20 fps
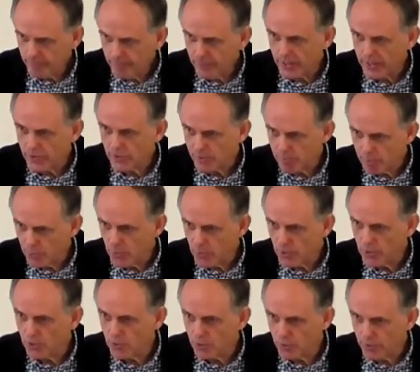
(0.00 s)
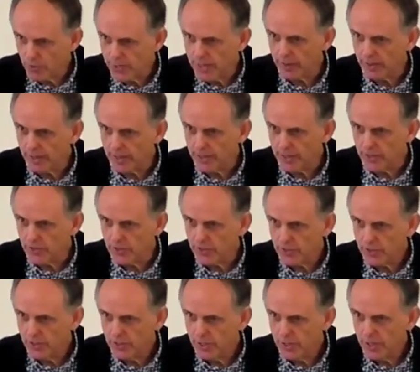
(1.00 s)
That's important to realise.
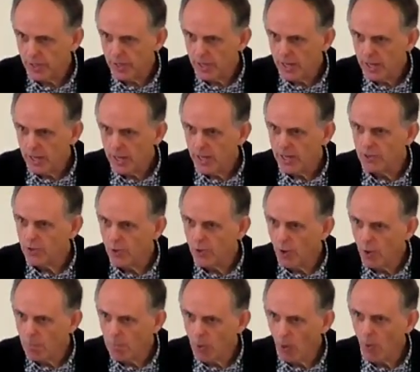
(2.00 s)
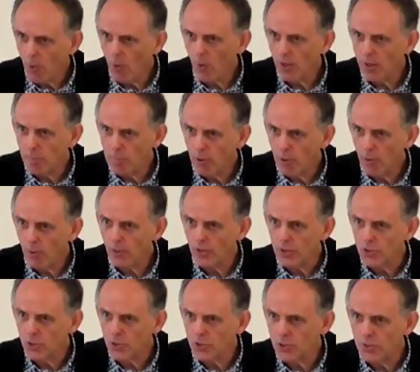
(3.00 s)
It's not Paul,
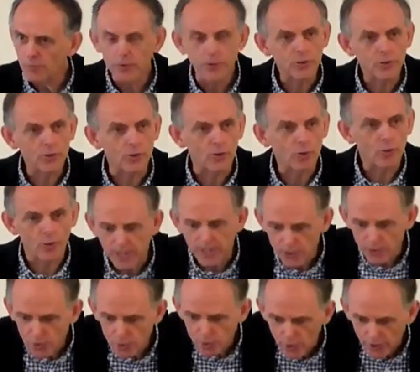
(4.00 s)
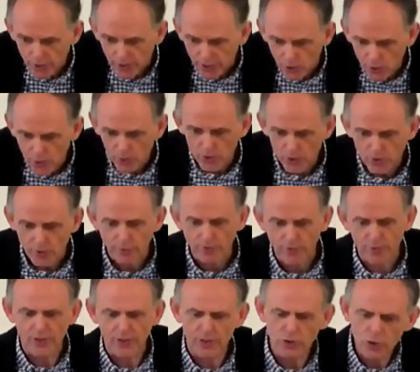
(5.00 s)
Apollos, Cephas or Christ who are the cause of
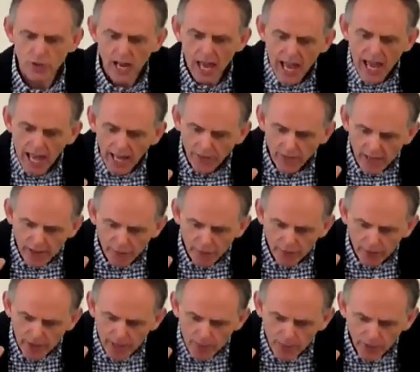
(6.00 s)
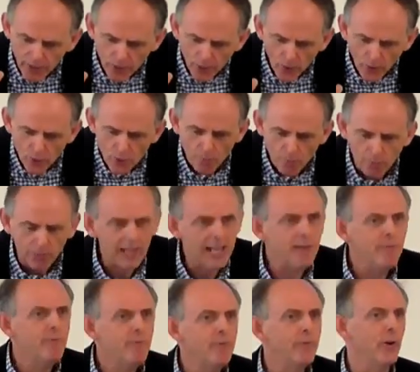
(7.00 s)
division and therefore they were not to
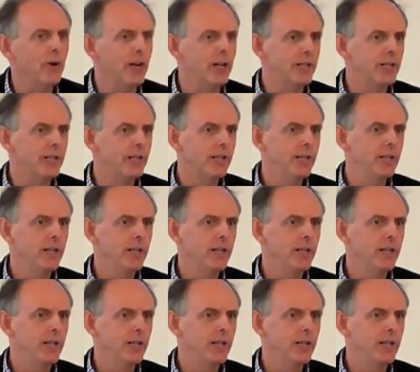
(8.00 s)
blame for it.